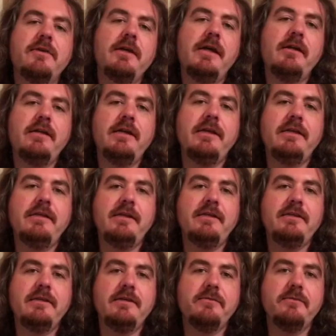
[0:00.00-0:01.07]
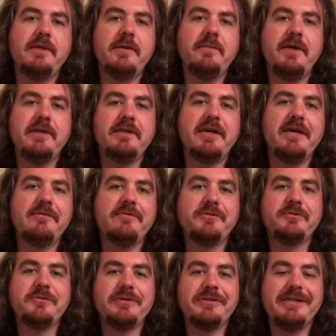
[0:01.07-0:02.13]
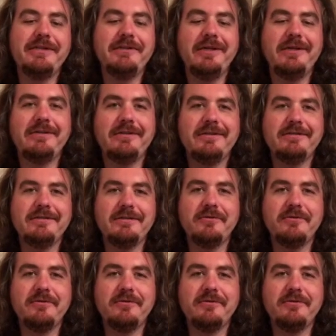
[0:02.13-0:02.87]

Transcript: I like the when they make the covers real neat like this.